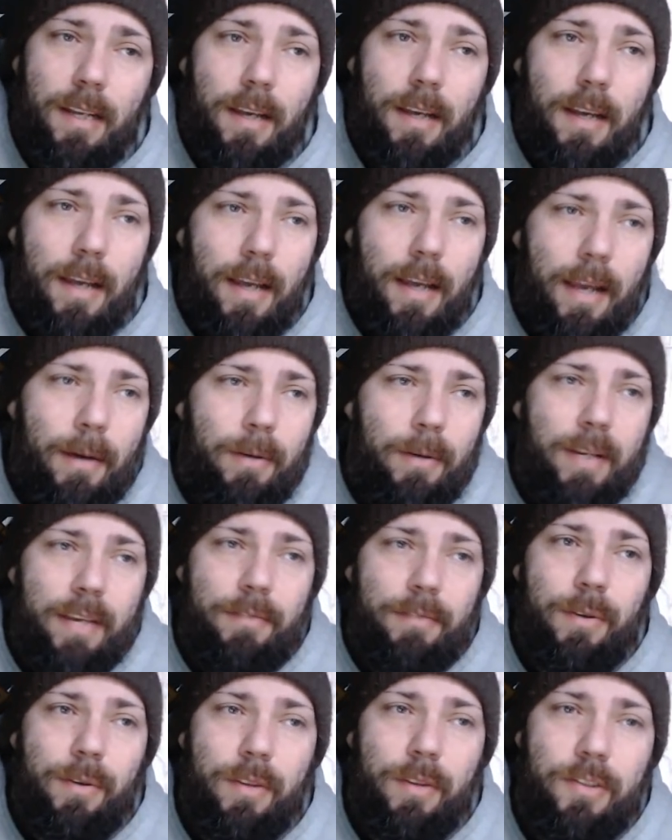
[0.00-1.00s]
It would give you
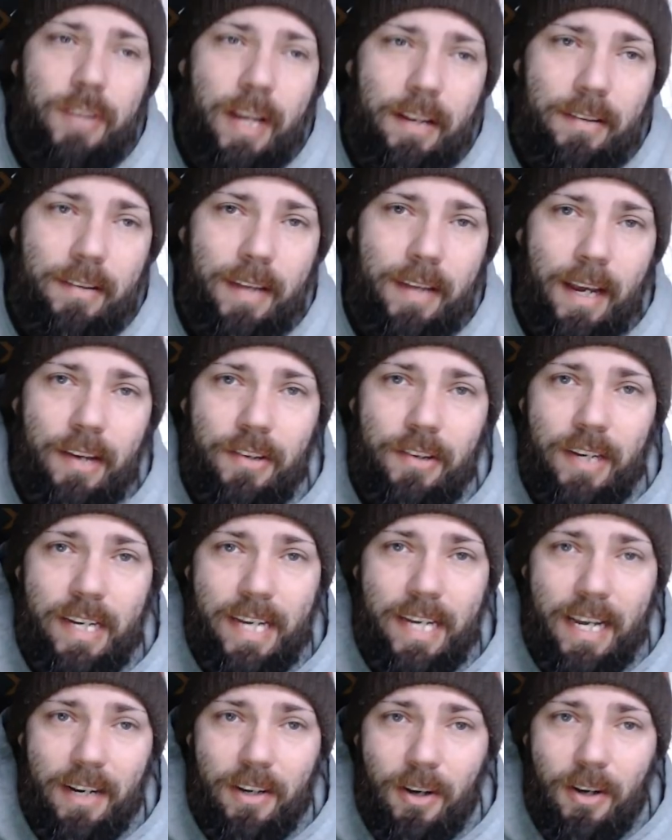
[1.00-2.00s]
the chance to actually get a
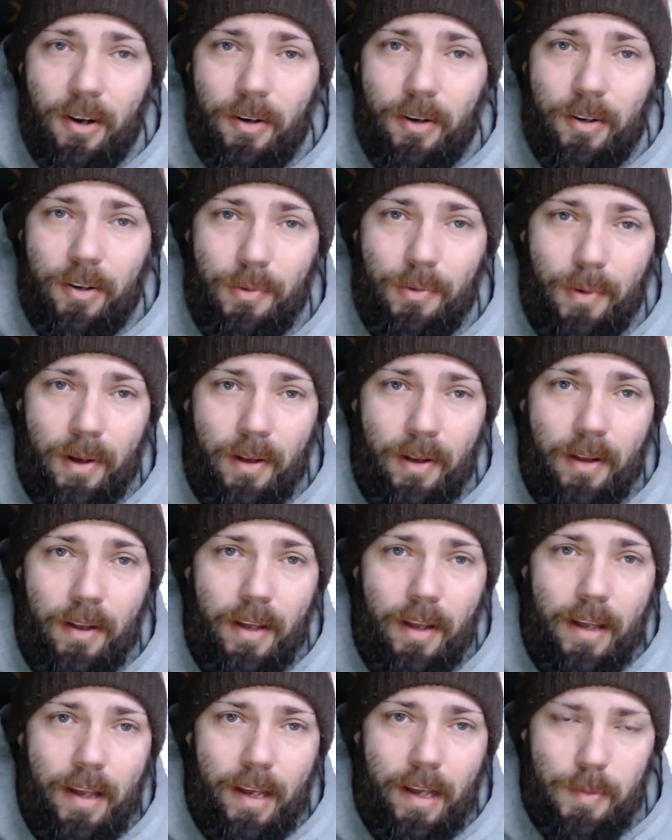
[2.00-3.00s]
card as well,
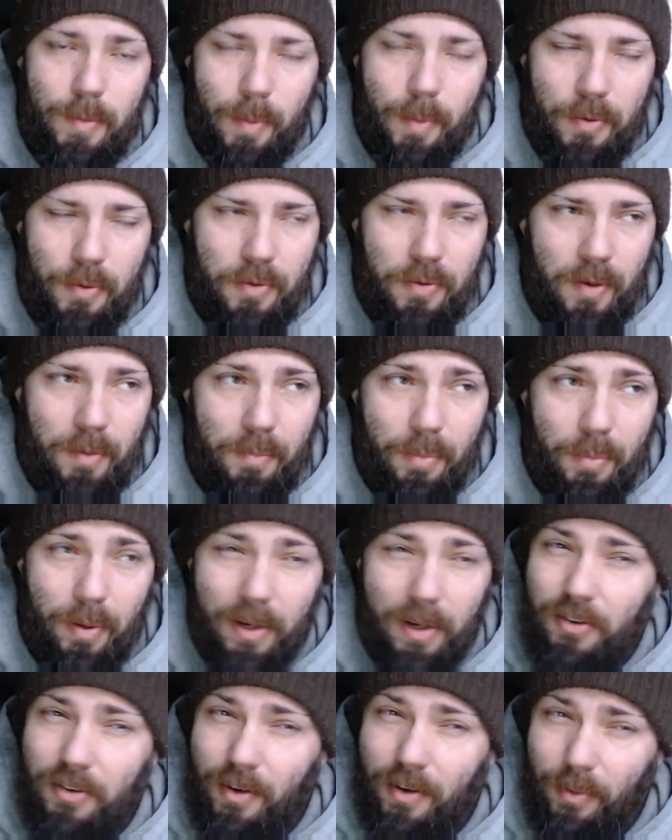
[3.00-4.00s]
as opposed to I'm pretty
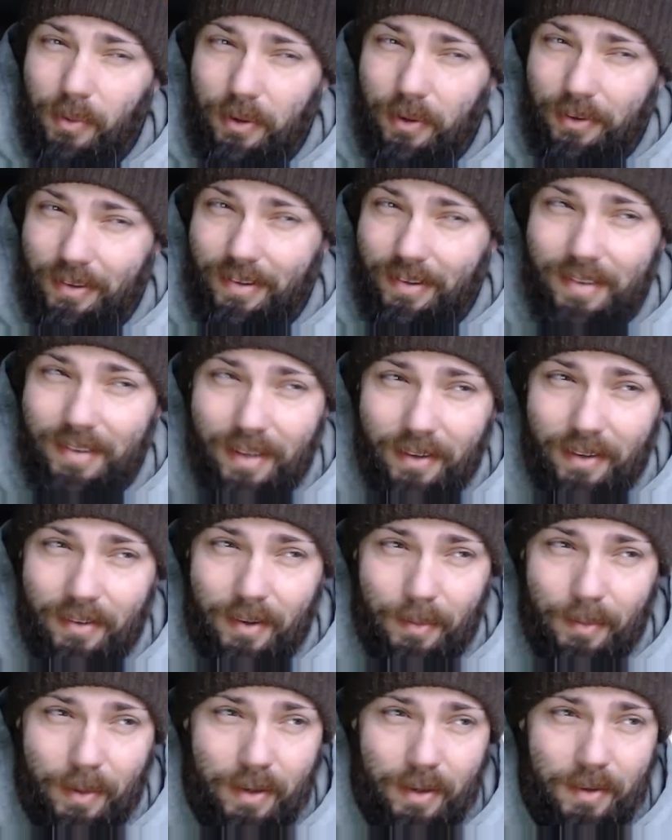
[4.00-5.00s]
sure everyone just sells them
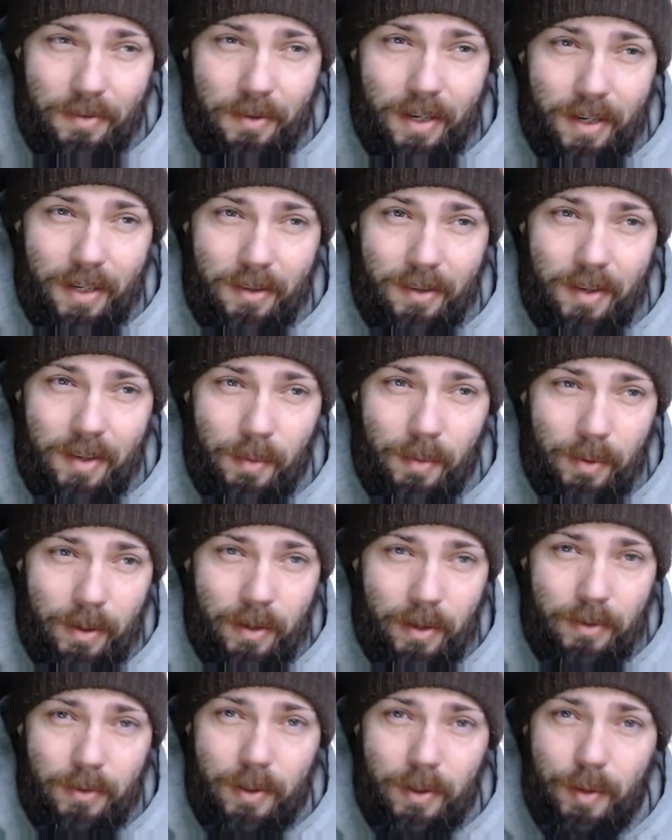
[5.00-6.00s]
because if you're getting top
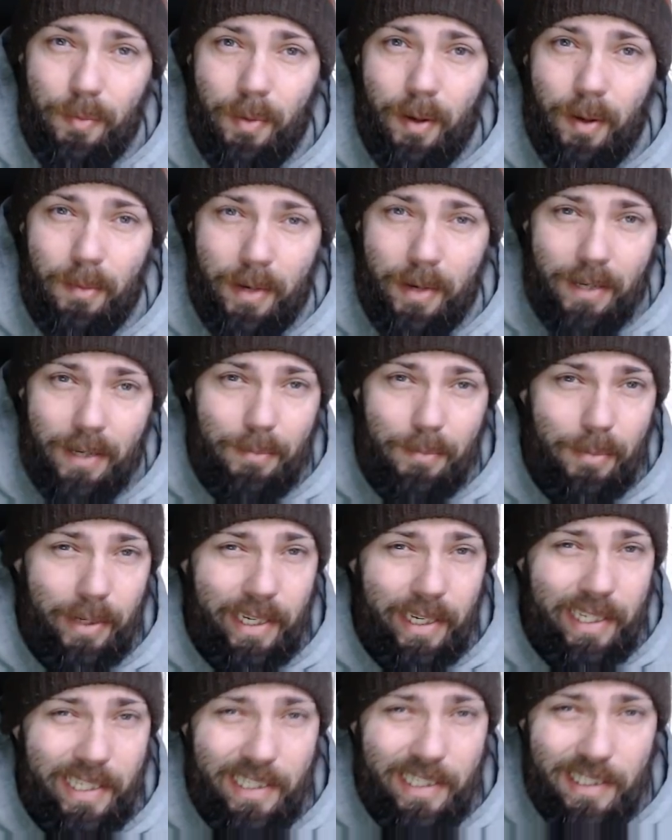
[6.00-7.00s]
100, you've probably got a pretty
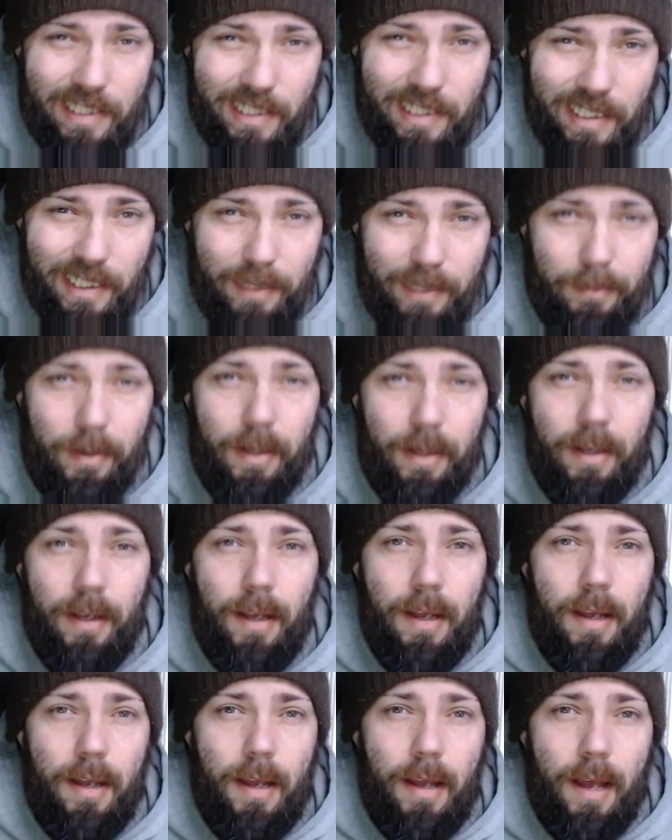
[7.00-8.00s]
decent team.
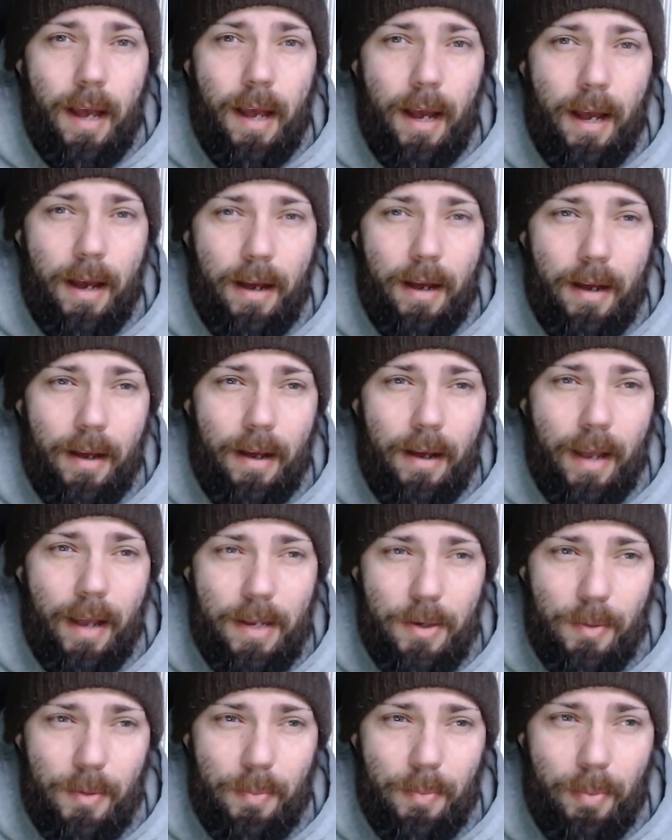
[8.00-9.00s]
Uh, and you're
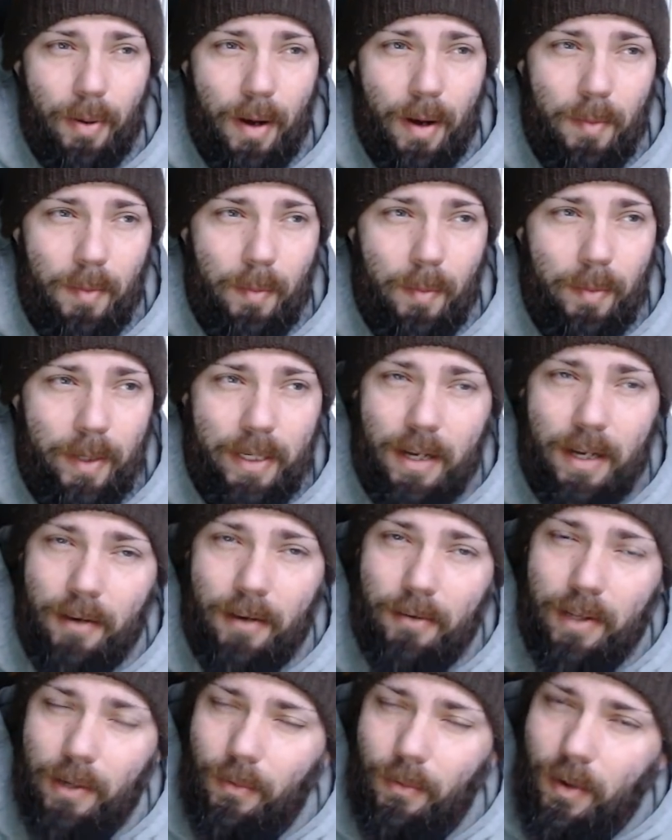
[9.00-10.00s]
probably not really
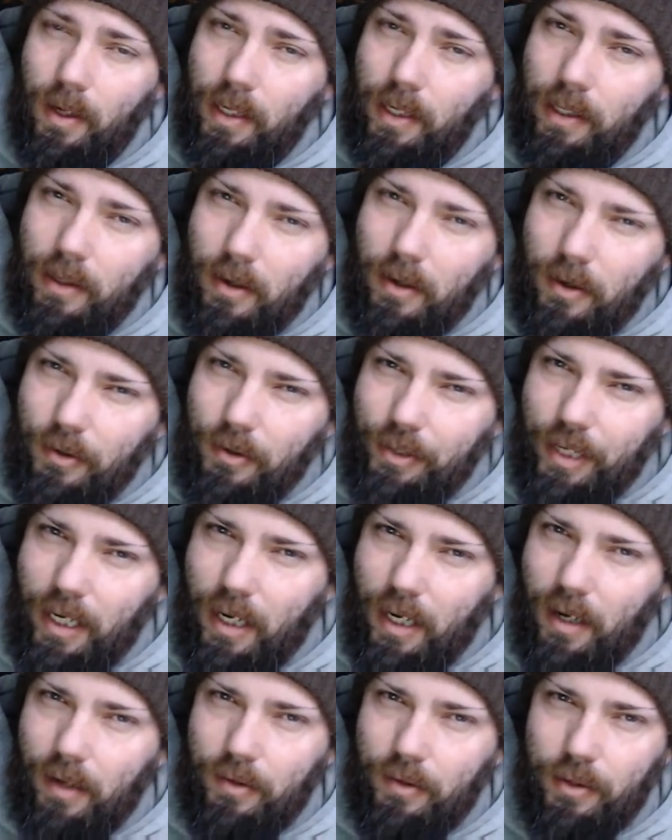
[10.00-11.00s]
wanting the card you got,
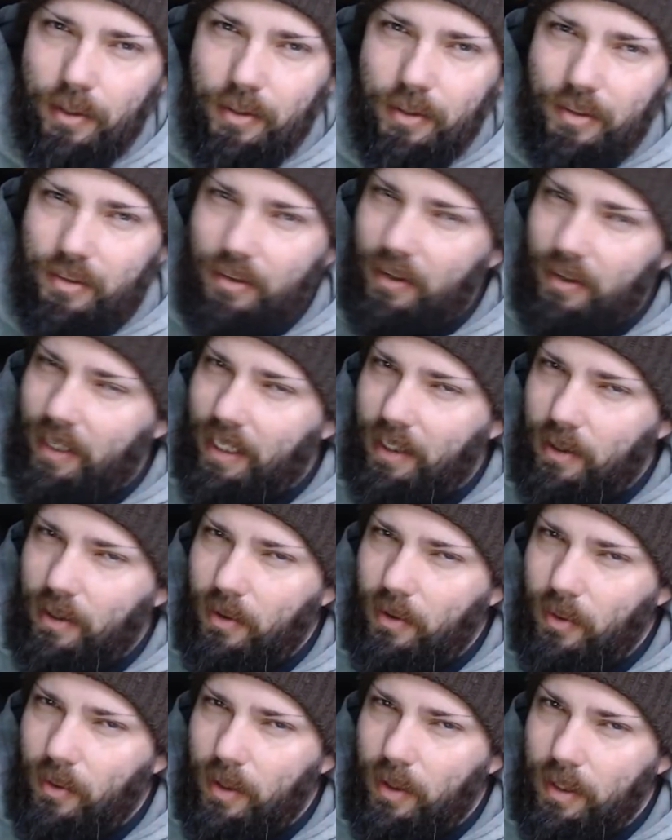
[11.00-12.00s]
so you're just trying to get the
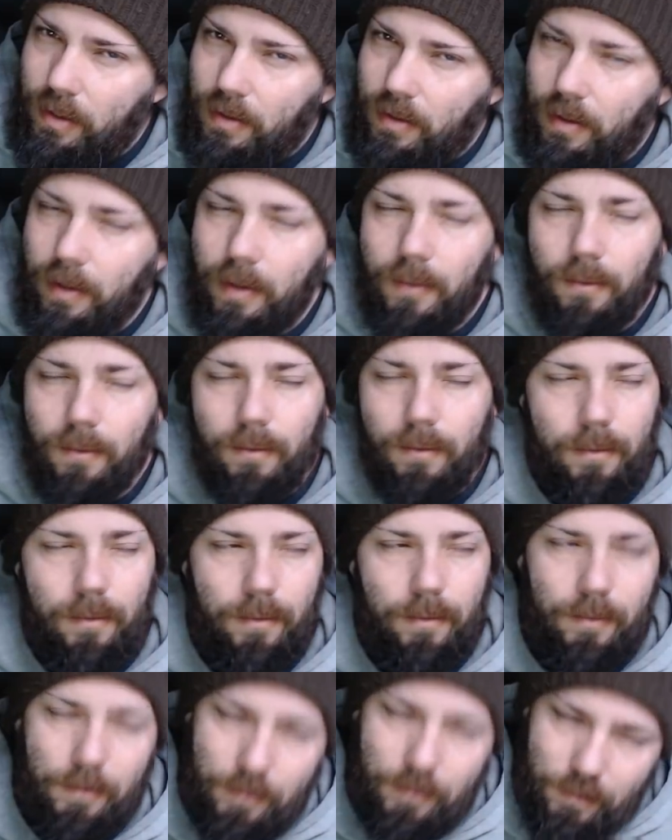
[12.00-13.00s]
coins.
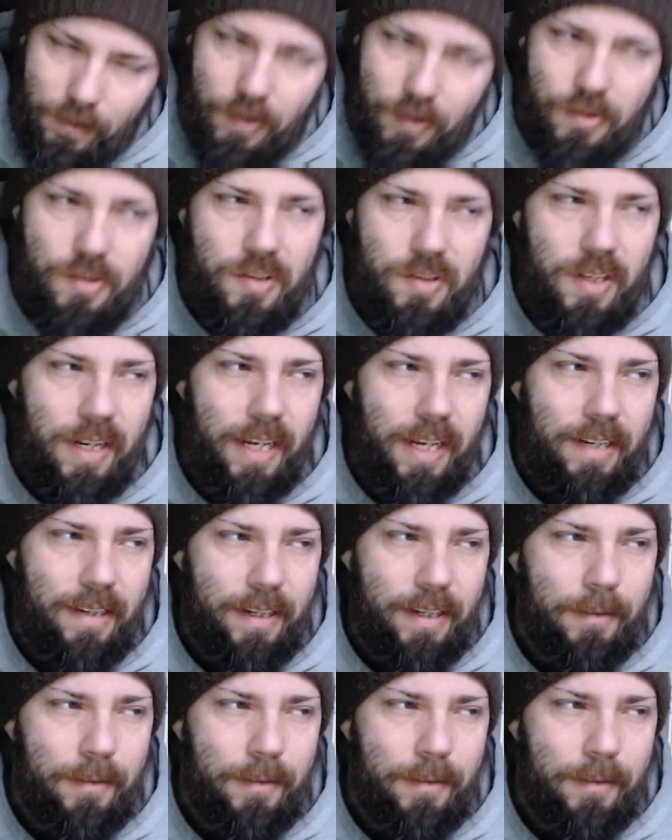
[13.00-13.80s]
Just an idea.